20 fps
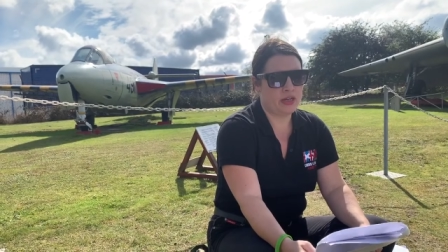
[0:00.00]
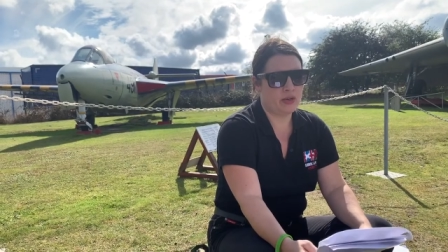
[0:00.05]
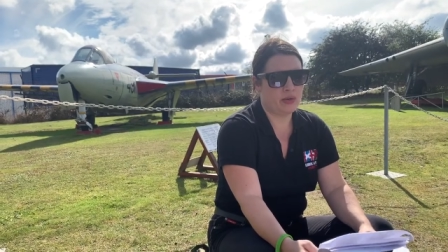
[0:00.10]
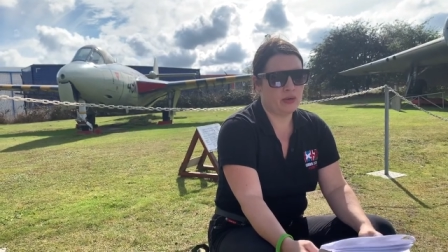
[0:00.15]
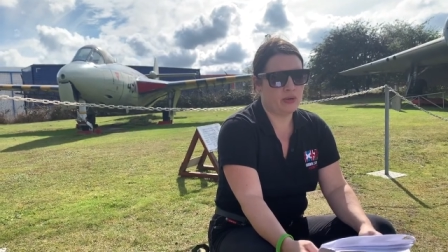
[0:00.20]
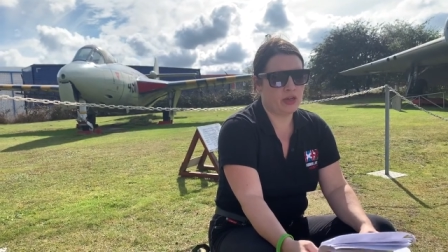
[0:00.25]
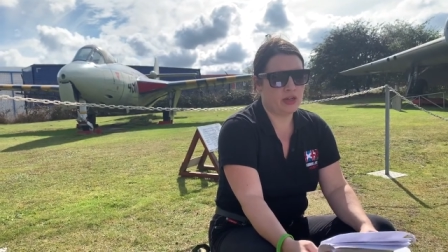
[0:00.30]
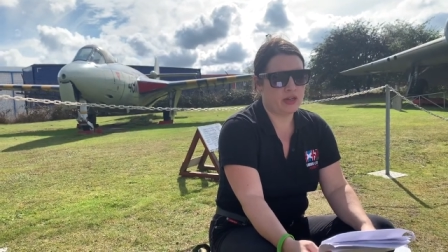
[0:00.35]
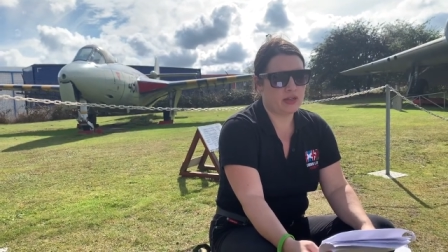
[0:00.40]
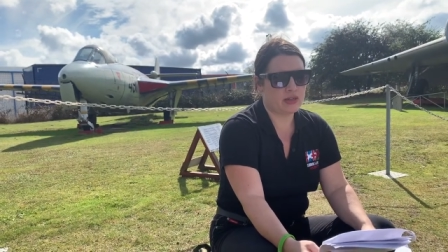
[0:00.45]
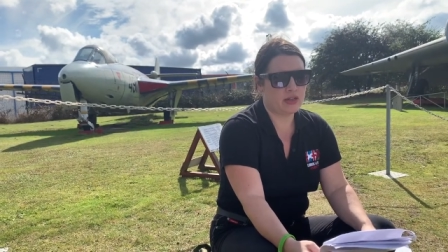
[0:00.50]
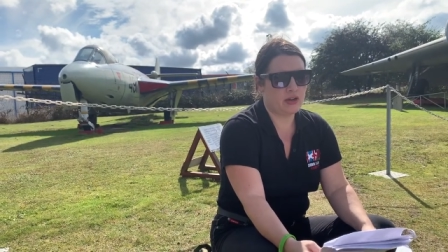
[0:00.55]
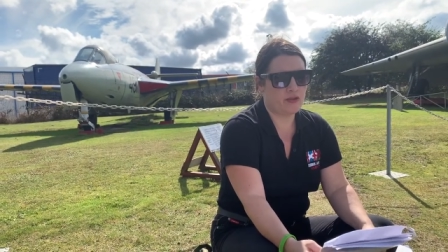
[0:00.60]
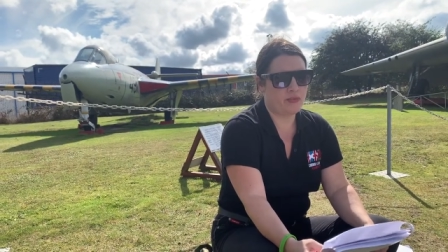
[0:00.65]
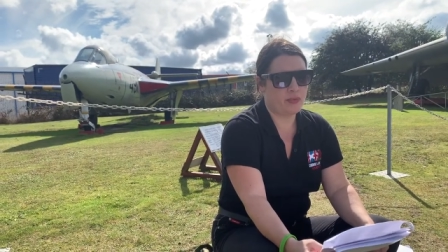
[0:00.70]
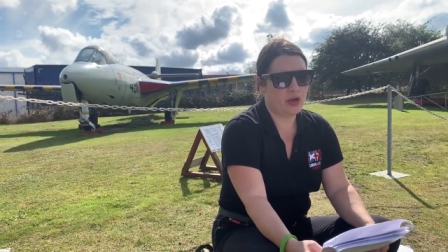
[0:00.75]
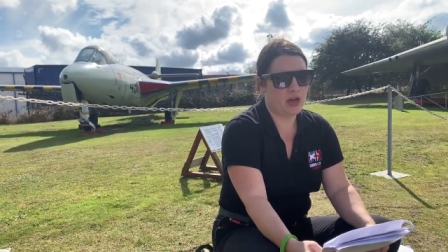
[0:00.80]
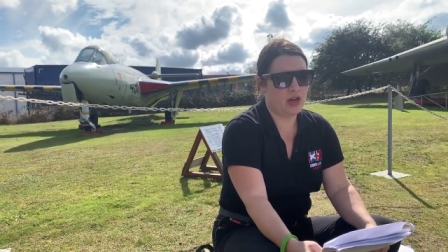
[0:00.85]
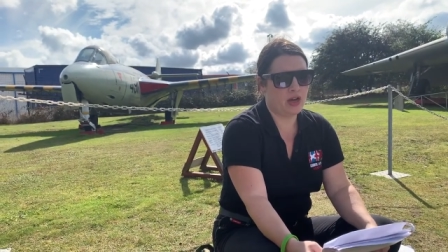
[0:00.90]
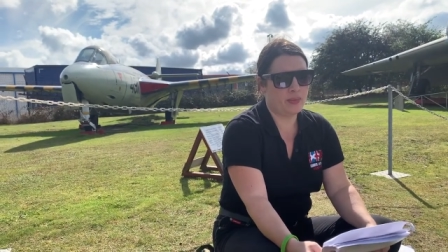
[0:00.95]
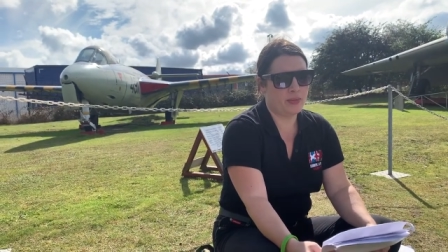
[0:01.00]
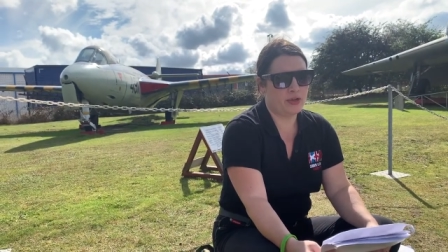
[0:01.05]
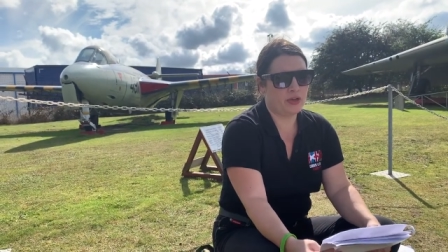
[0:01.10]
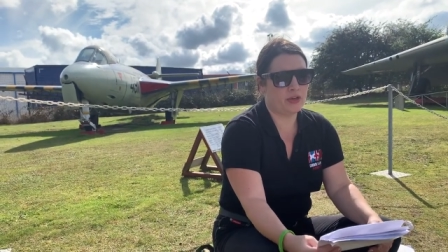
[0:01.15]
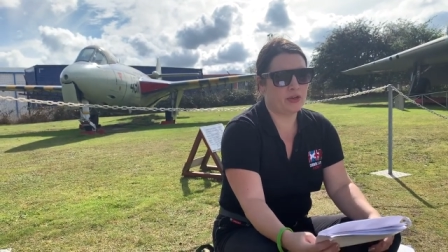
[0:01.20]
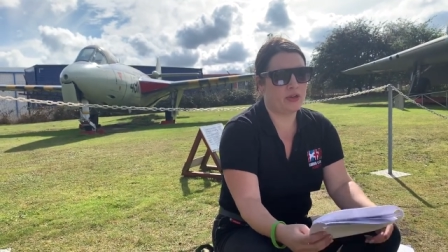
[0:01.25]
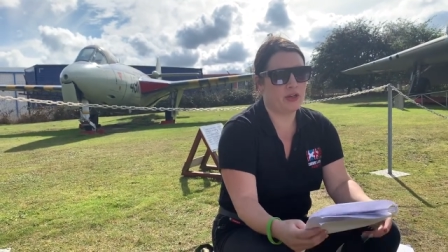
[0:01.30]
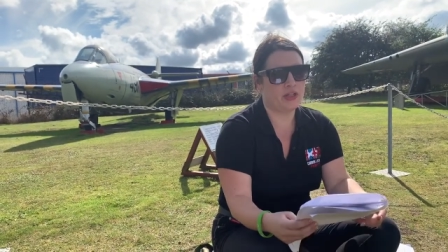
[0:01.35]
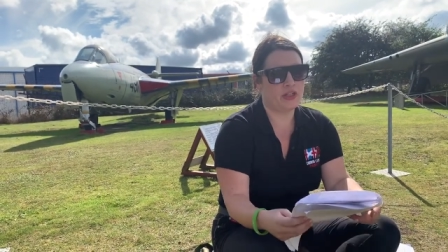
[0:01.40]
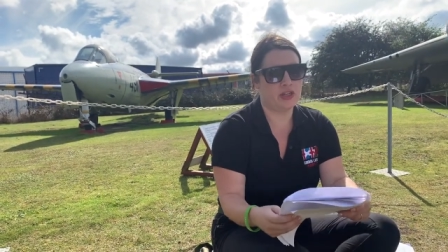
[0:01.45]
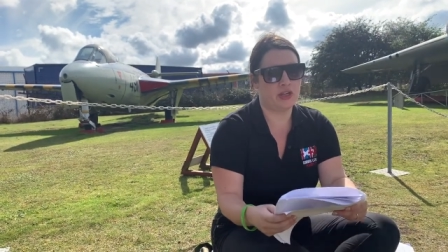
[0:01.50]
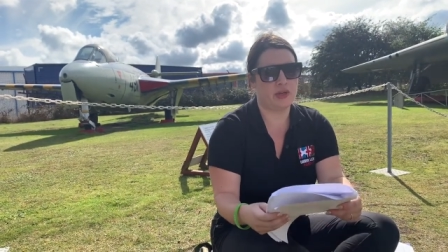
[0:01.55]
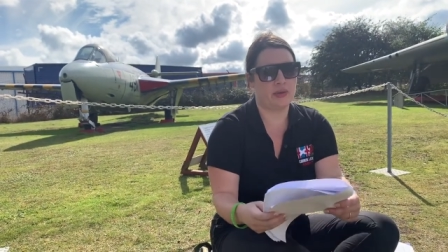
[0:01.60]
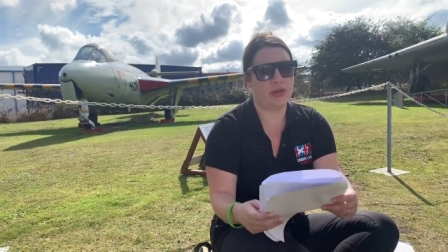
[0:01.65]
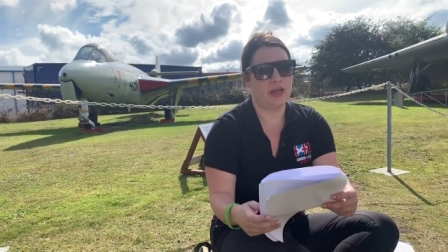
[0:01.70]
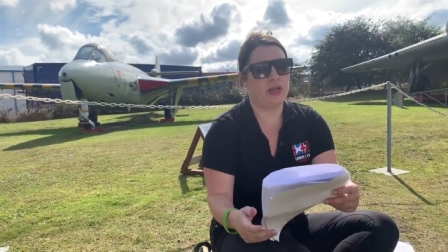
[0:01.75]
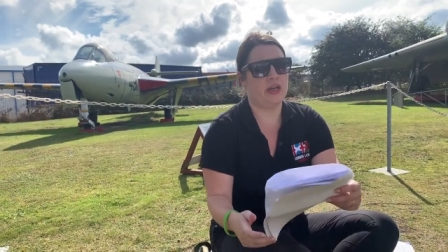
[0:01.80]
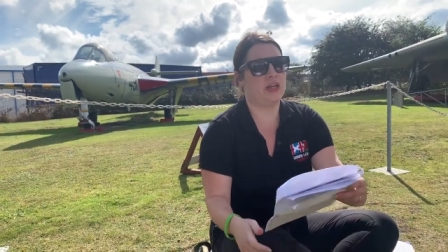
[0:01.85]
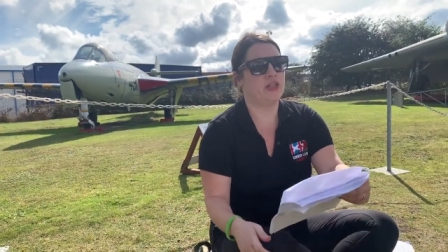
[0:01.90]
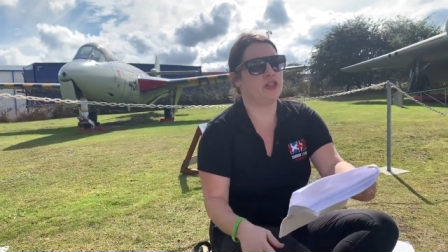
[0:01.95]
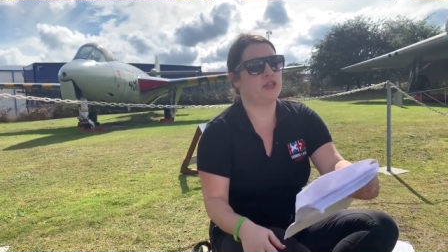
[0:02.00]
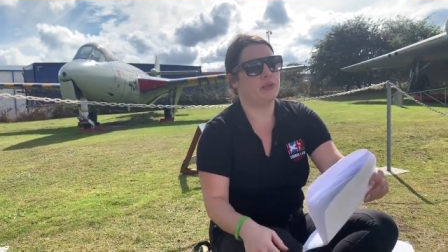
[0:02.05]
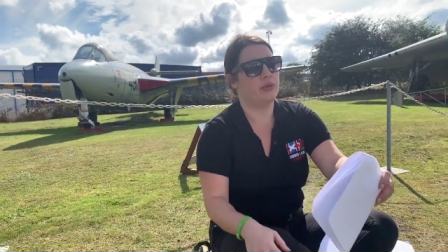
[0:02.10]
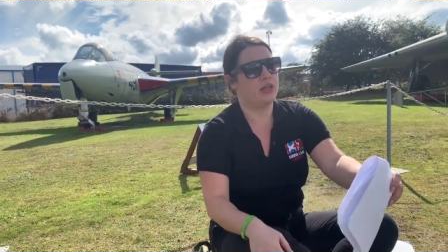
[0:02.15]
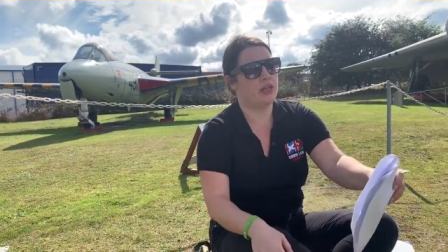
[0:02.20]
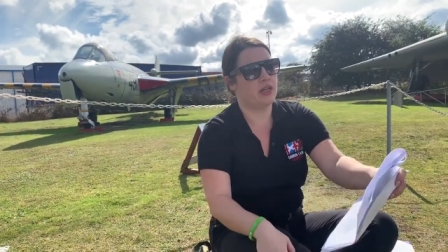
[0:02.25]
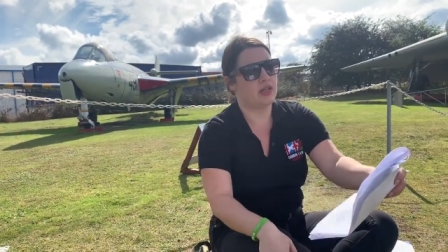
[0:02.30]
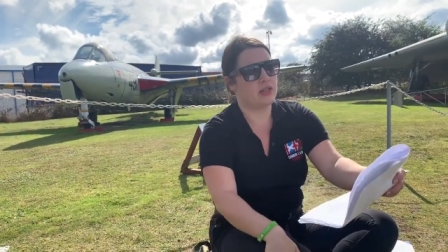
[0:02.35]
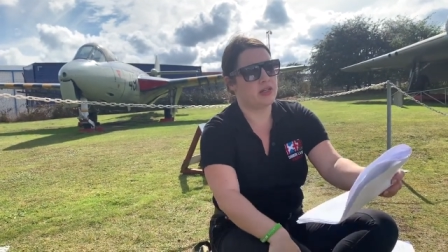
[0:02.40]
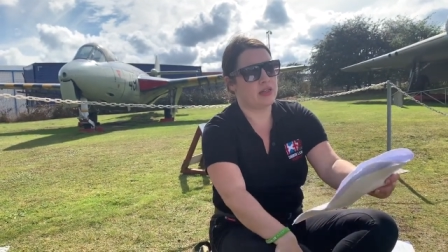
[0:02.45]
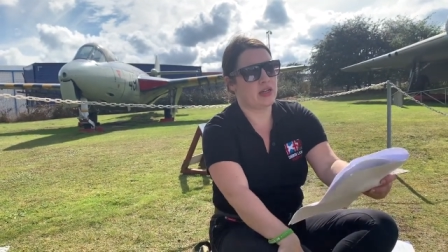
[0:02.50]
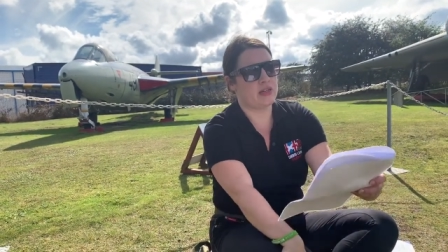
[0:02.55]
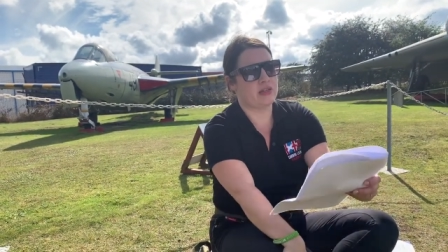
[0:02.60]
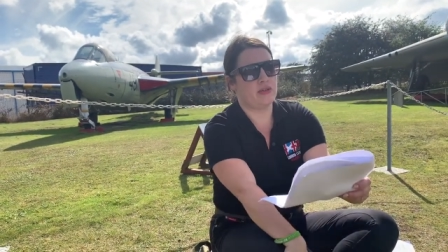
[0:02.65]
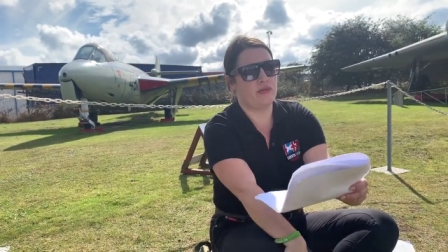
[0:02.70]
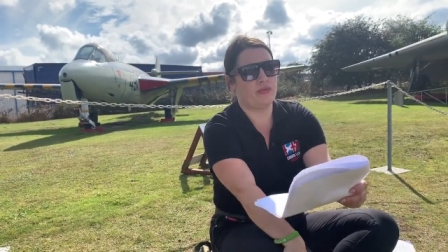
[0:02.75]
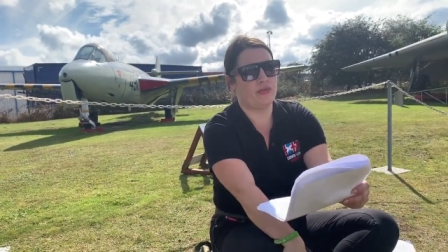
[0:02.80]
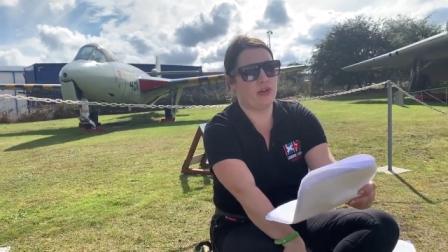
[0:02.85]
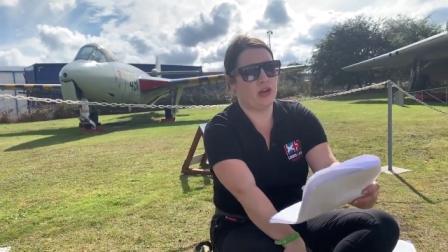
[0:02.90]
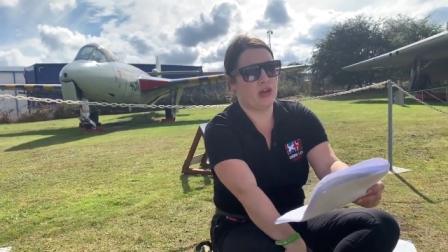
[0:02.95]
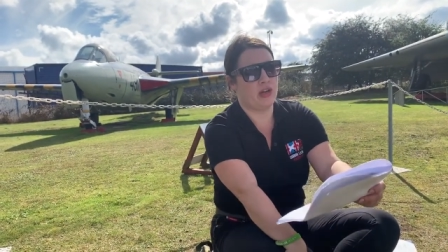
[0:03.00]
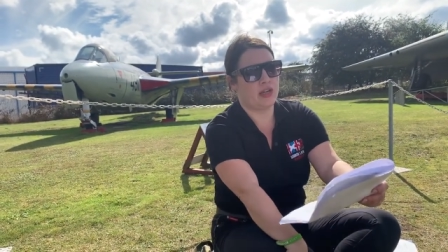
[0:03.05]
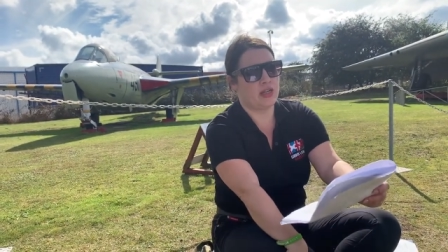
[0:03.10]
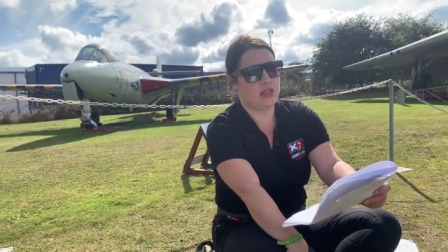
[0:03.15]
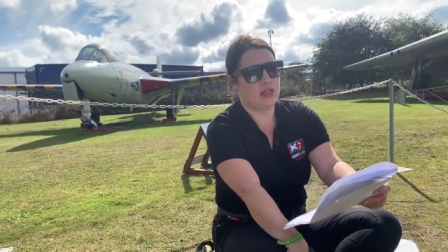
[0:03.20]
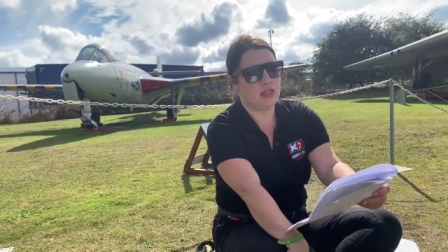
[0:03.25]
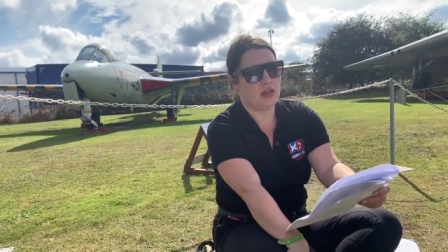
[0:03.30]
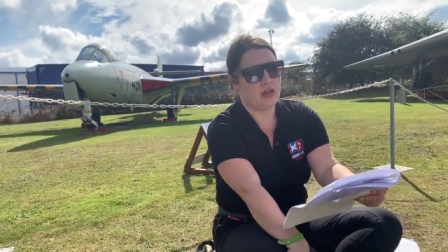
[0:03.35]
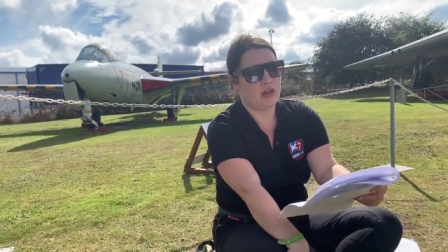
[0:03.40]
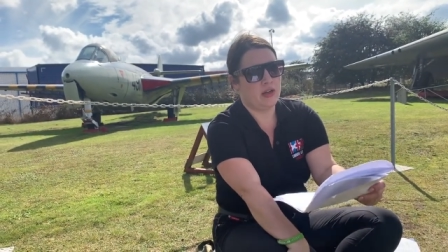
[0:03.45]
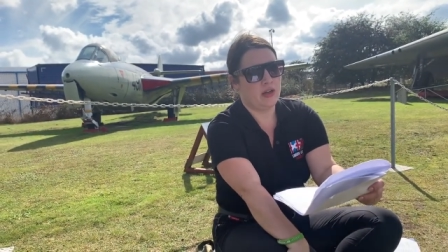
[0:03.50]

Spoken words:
calling itself Parliament, are issuing excessive fines.